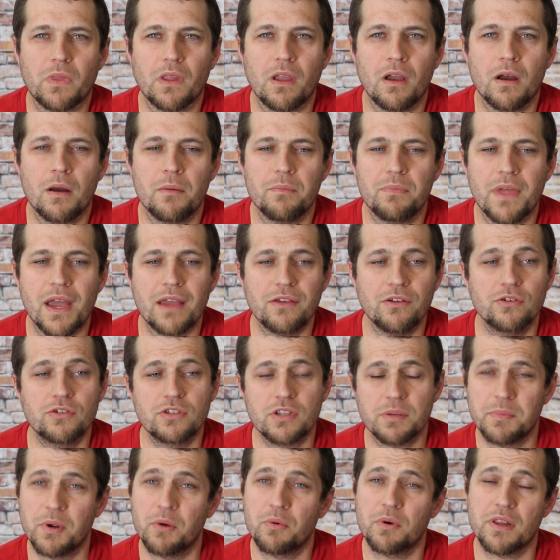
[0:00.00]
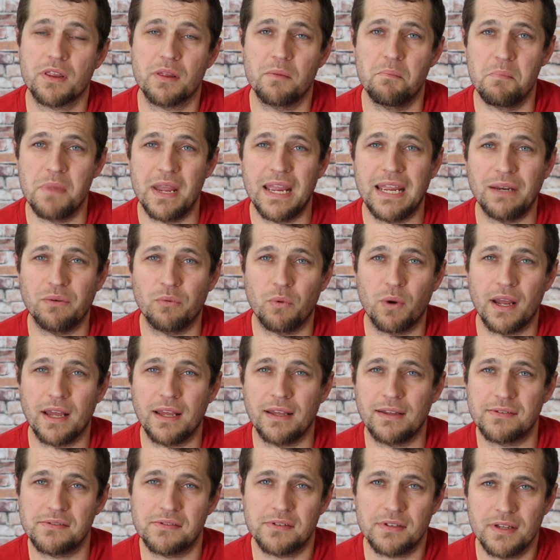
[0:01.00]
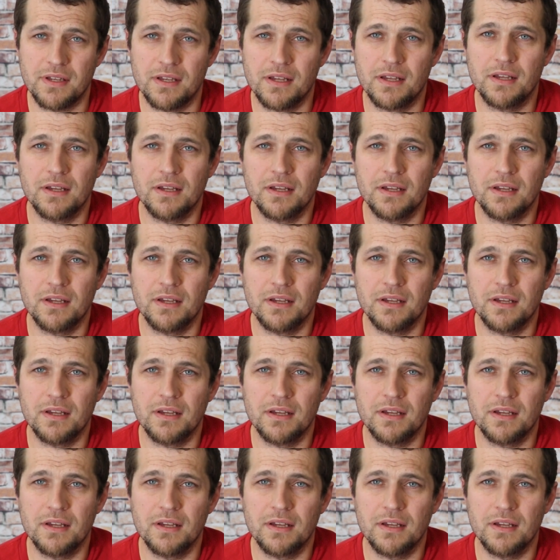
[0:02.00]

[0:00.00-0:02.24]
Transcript: um, that used to be one of the main ways